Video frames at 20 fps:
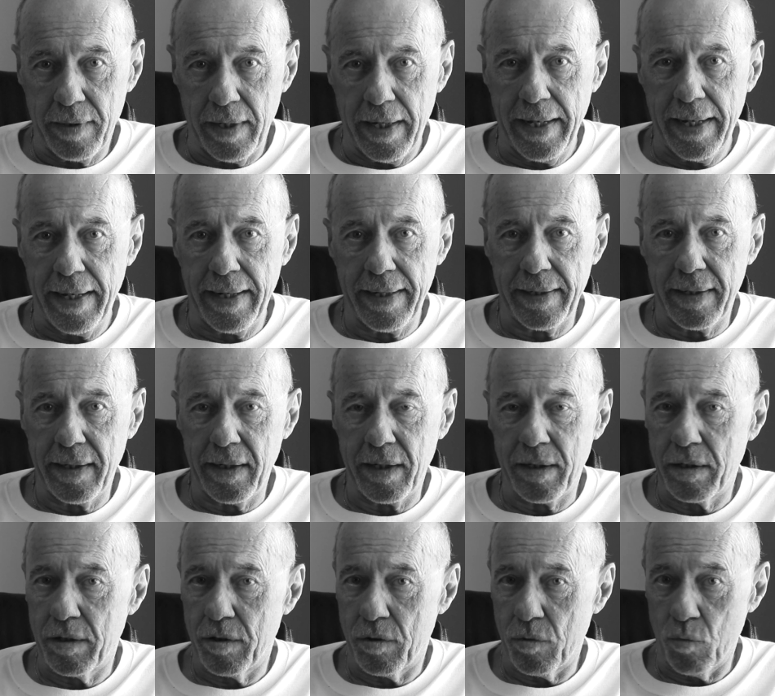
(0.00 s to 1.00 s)
And
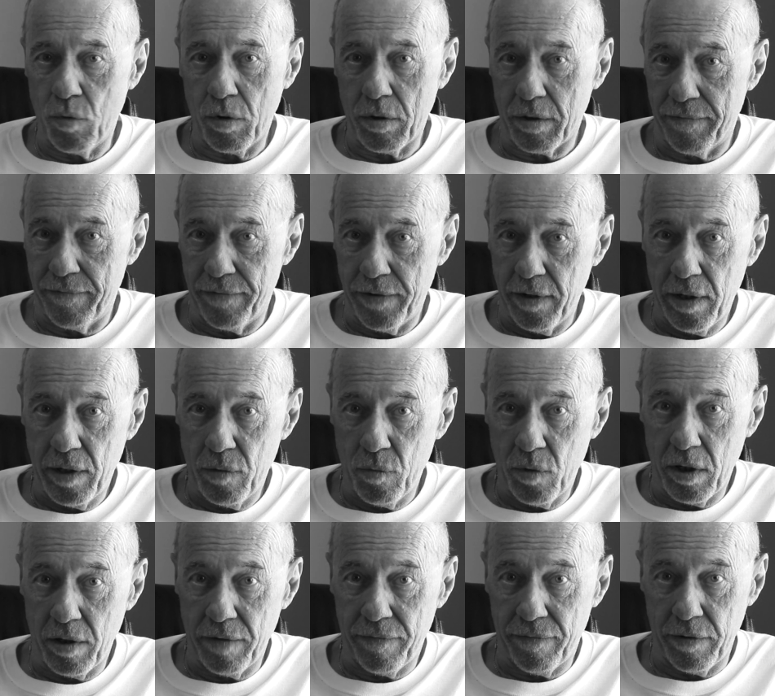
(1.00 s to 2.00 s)
it's worked very
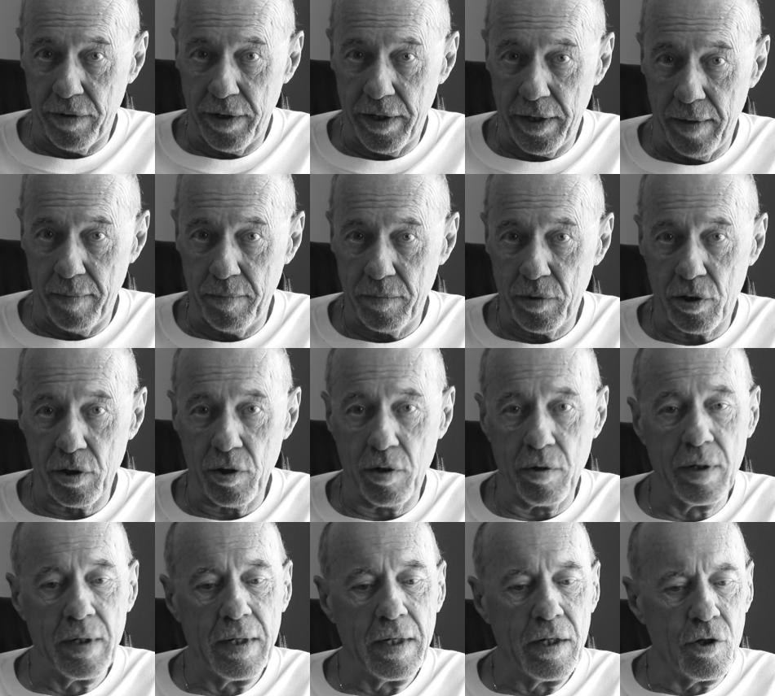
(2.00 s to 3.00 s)
well for him.
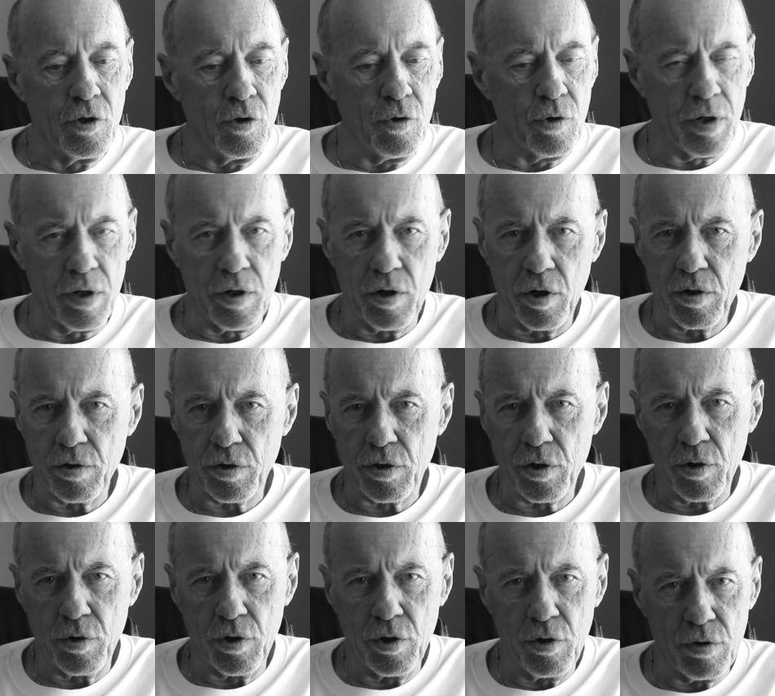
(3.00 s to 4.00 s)
So you can
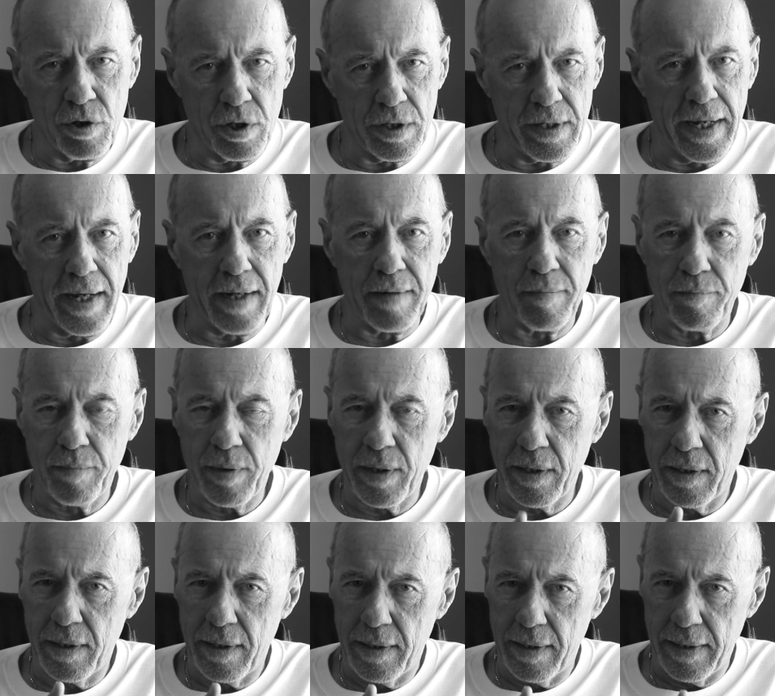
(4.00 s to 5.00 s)
also use that,
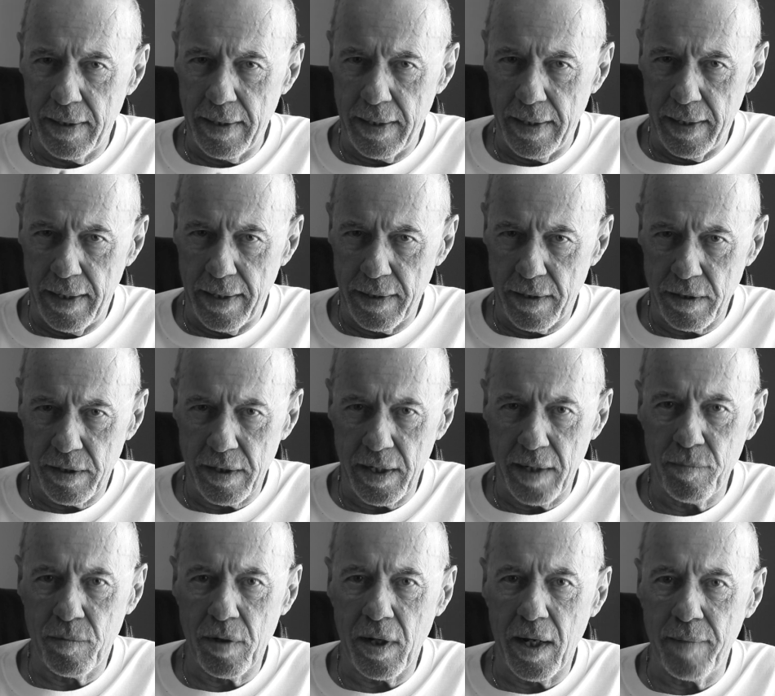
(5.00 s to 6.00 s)
but at the
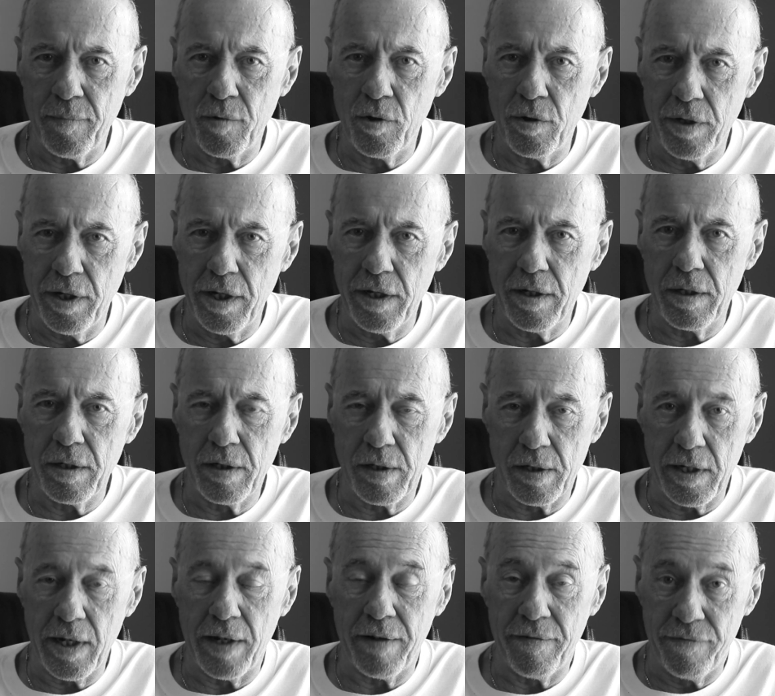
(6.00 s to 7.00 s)
same time you need to
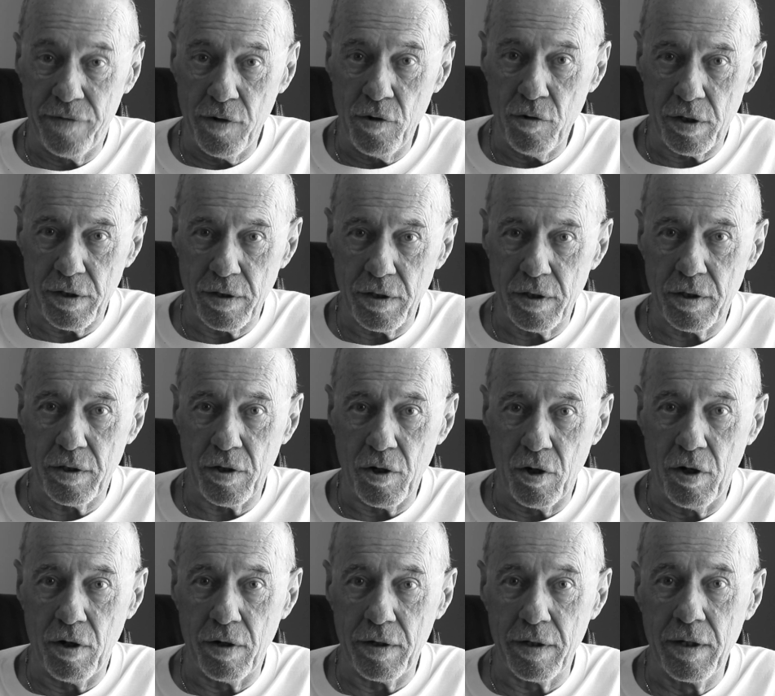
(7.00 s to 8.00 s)
stay focused
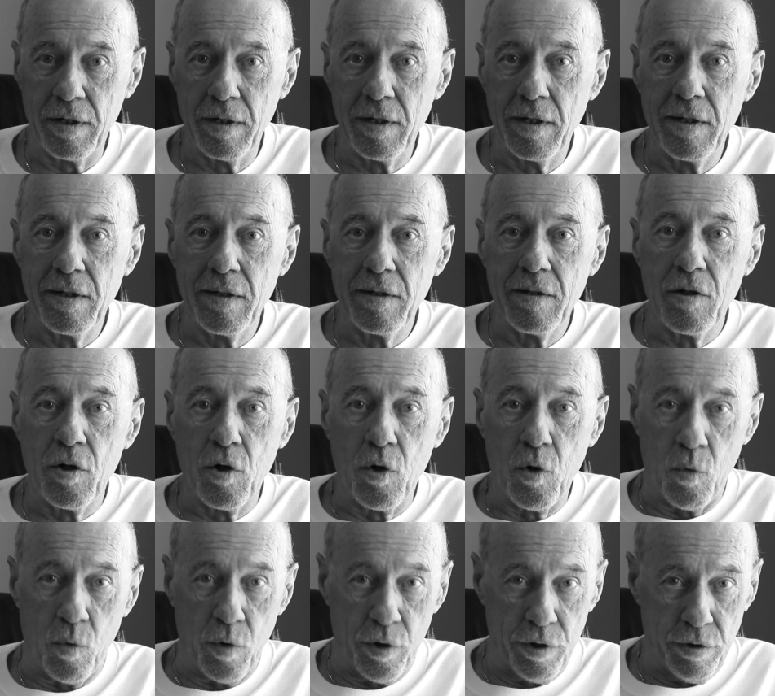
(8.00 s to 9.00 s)
on
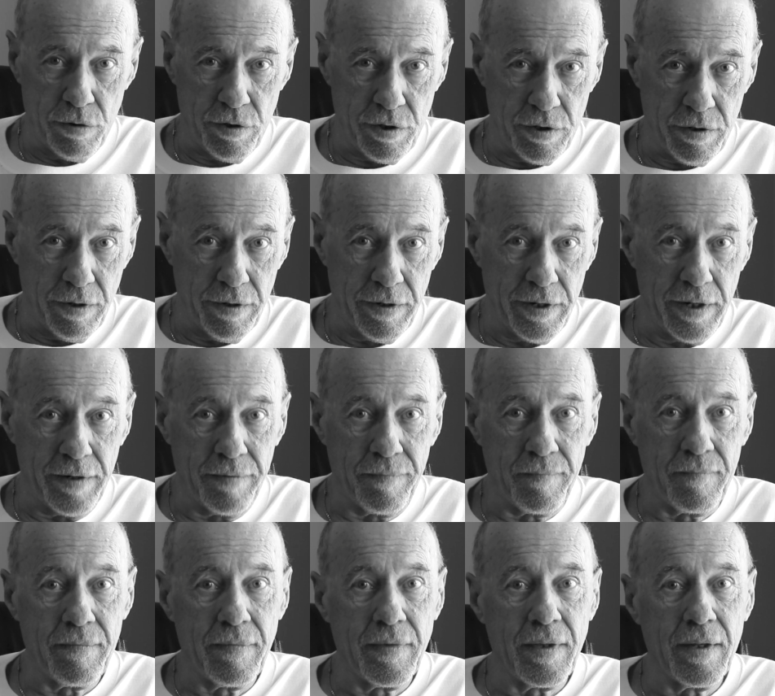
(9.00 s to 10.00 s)
where you're starting,